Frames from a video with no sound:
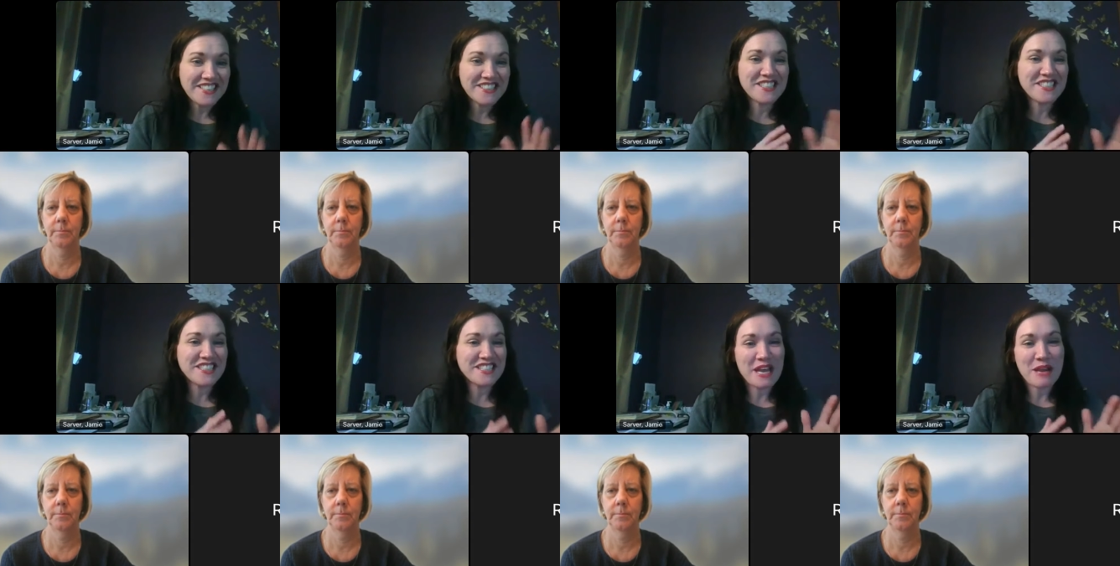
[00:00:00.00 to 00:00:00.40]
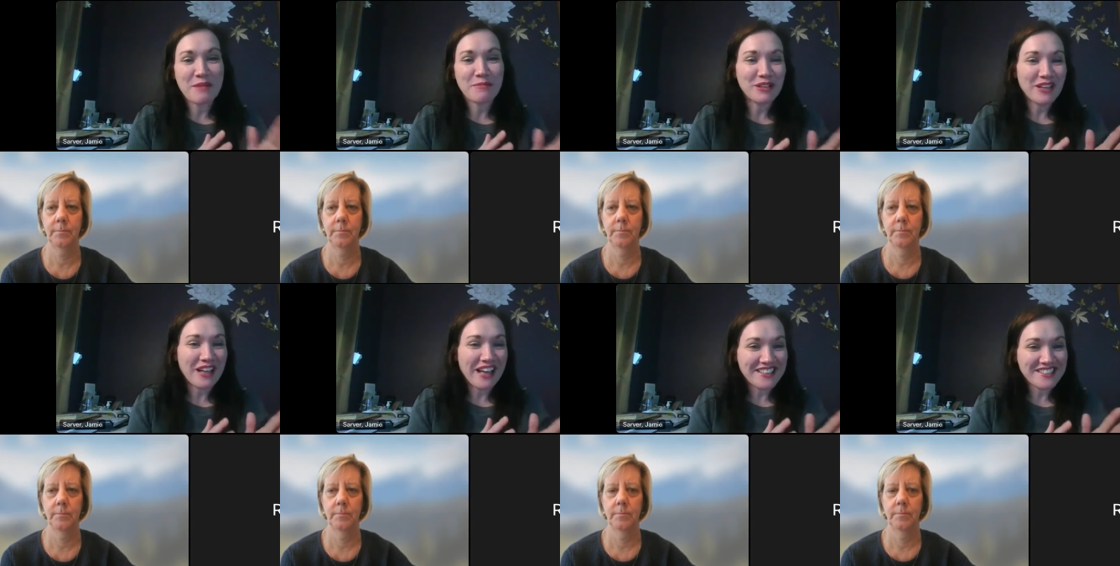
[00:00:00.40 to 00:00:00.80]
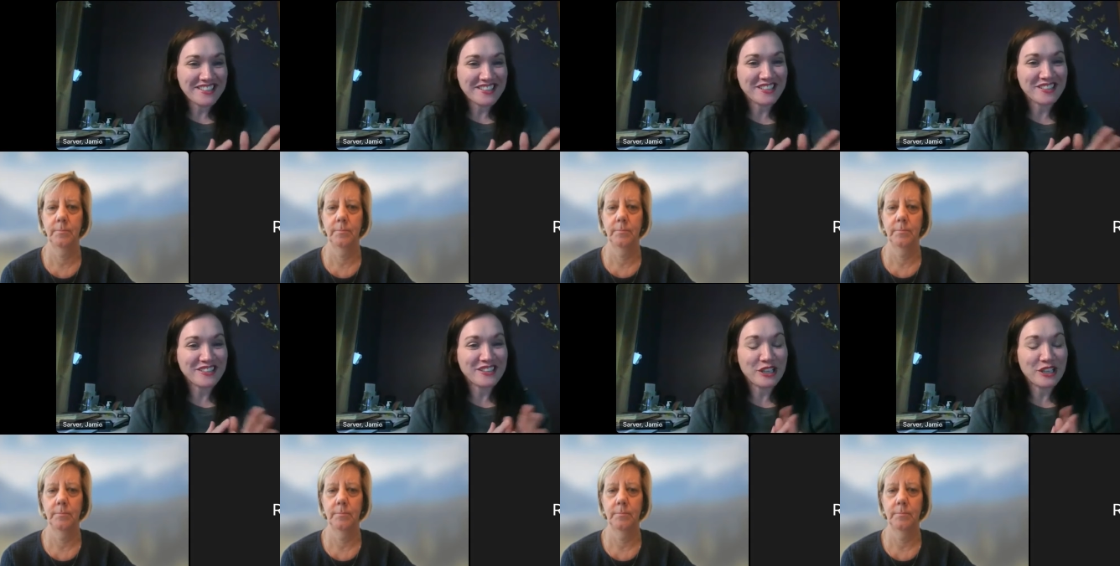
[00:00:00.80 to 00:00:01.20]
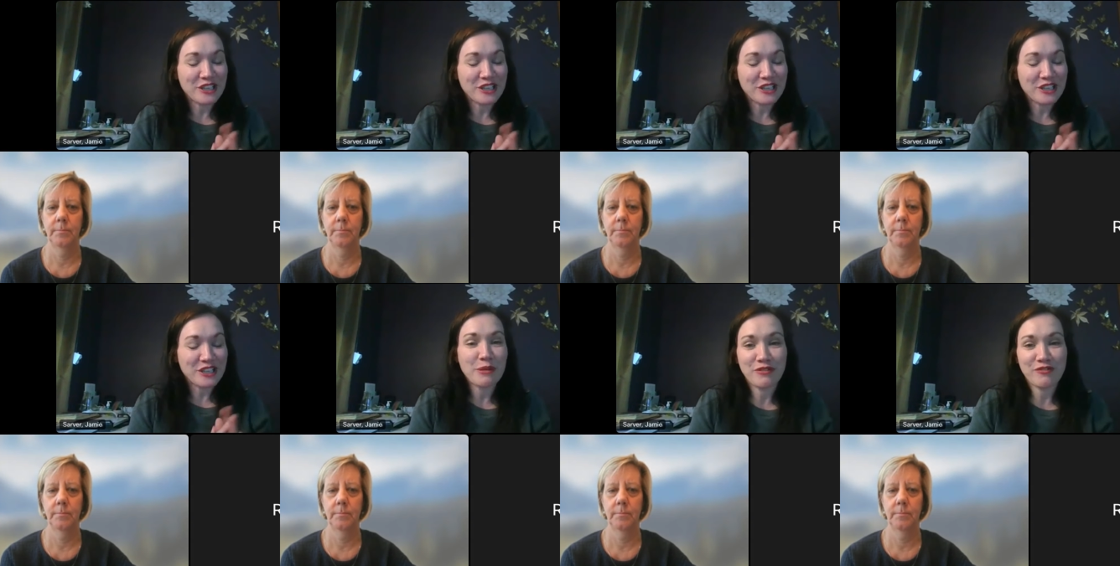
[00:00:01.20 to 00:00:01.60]
Speaker 1: stabilized a little
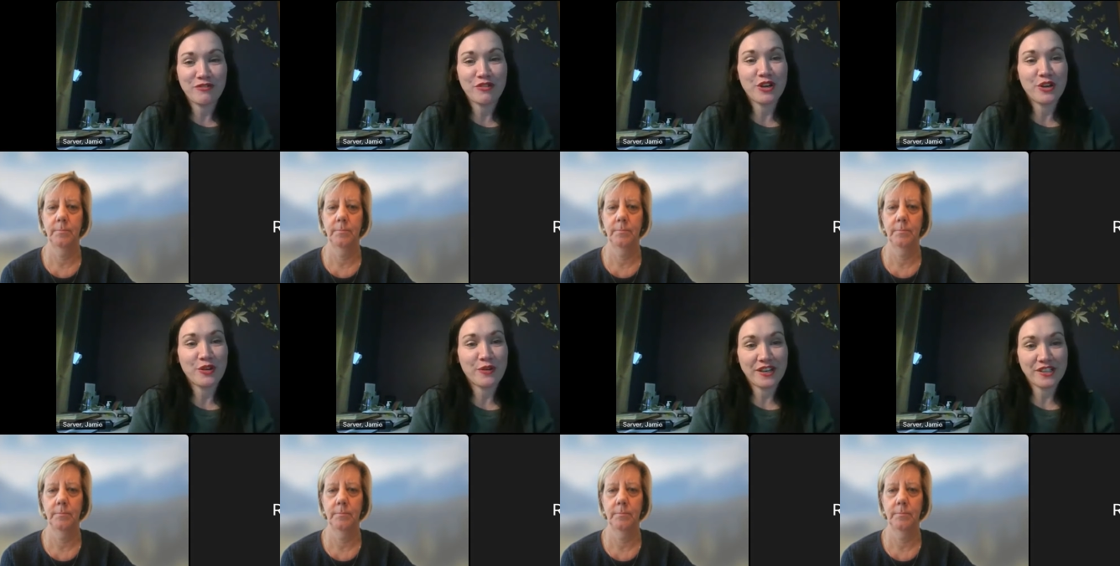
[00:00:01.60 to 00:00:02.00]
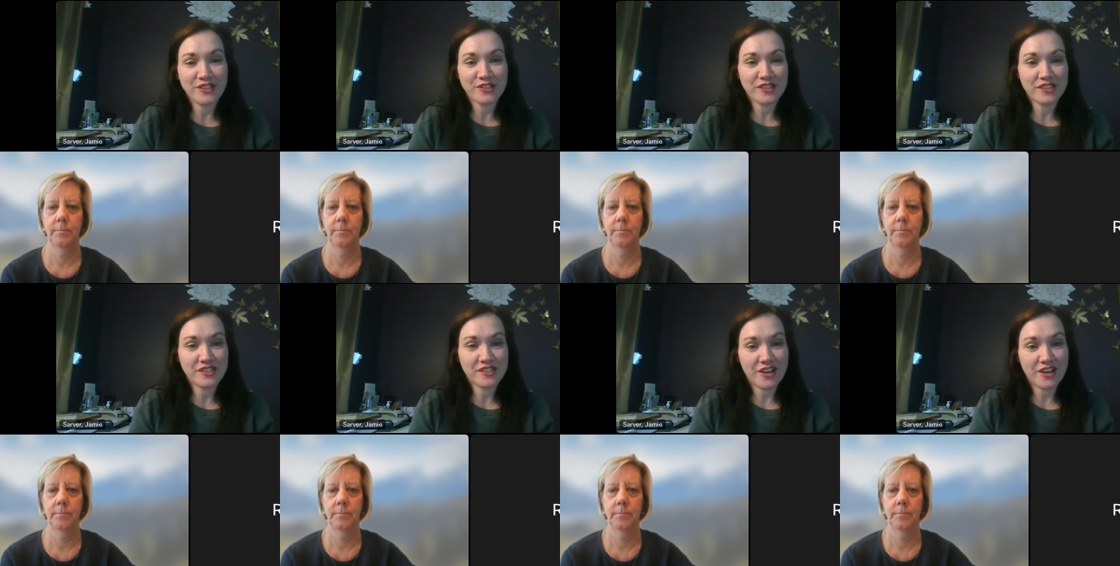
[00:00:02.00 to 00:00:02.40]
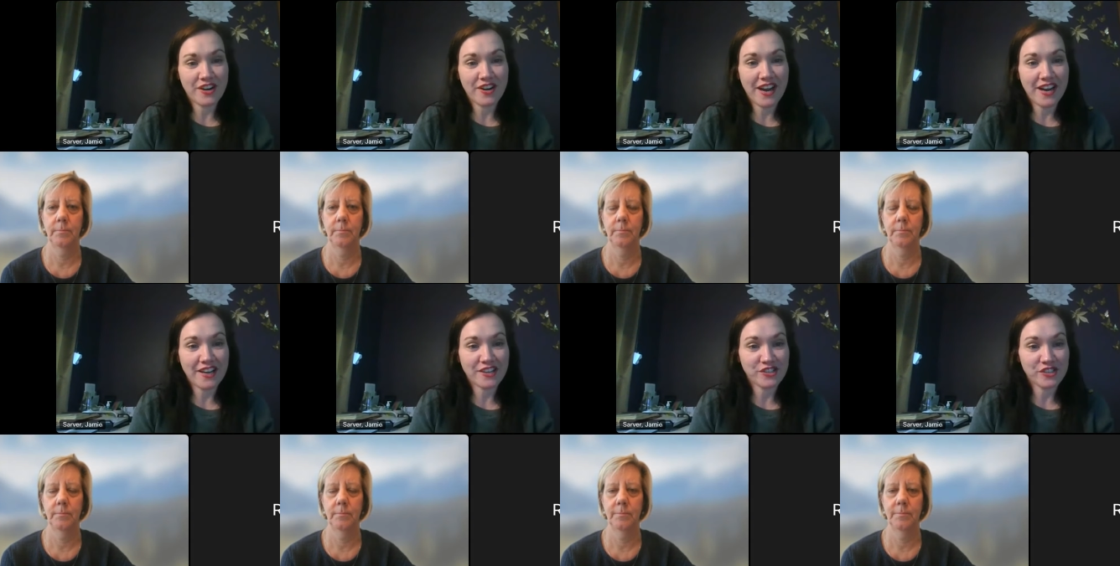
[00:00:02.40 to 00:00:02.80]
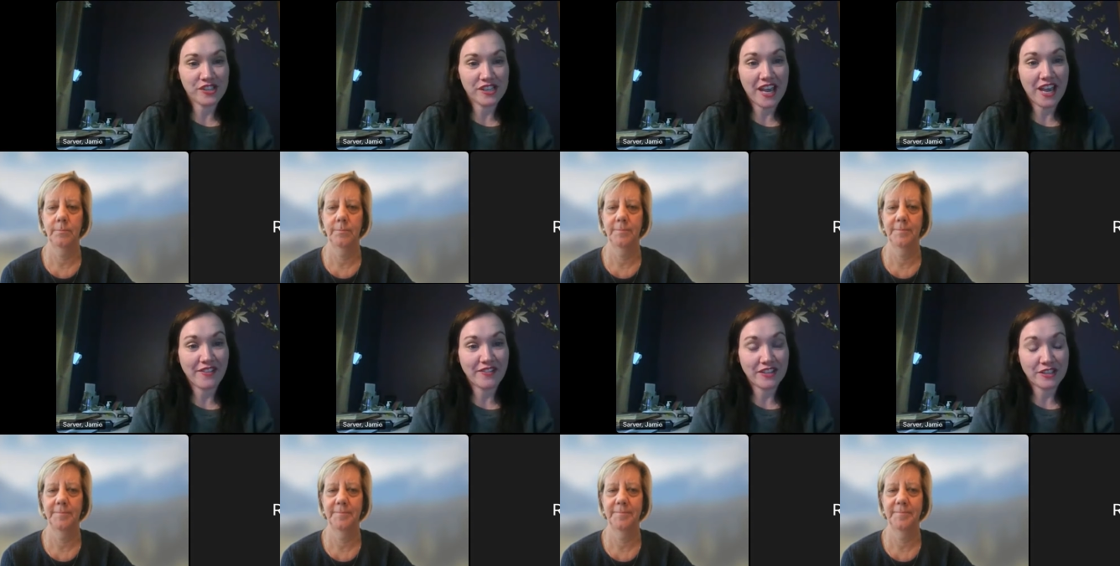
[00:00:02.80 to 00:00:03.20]
bit before you actually start actually
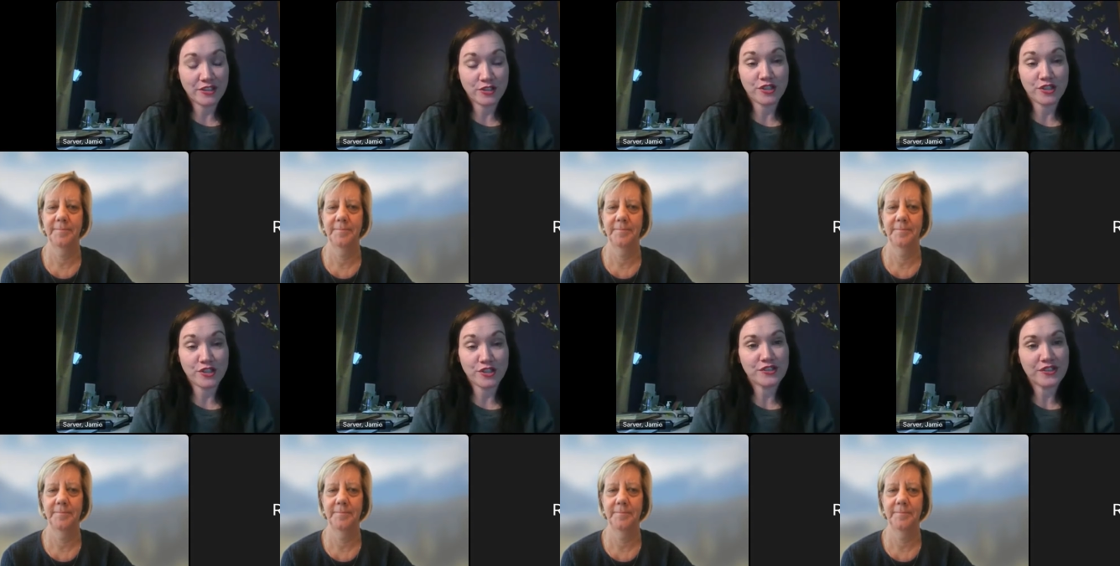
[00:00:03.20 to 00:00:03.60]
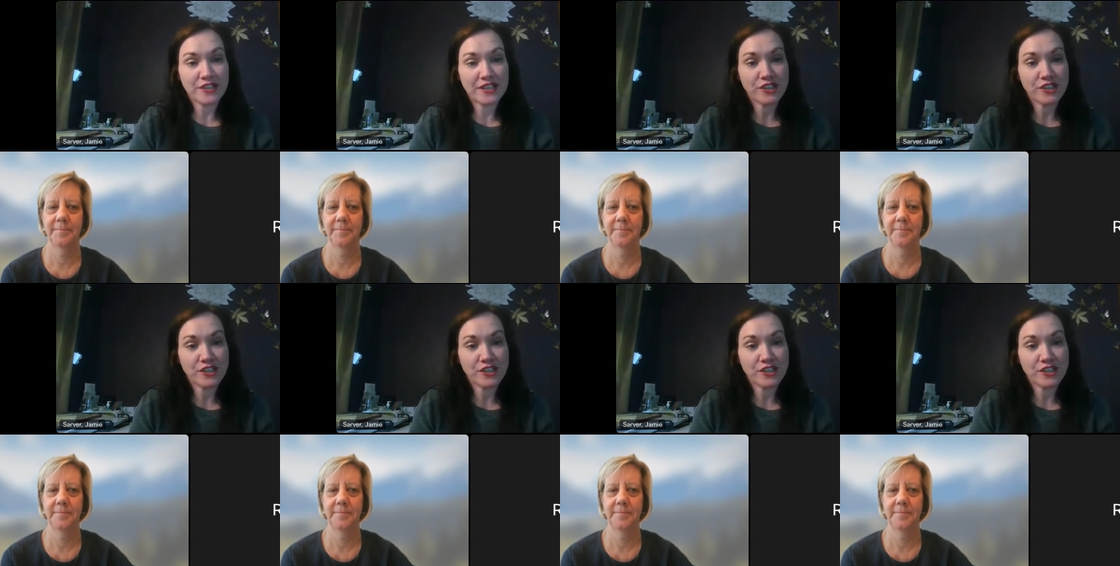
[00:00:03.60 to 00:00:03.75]
having surgery,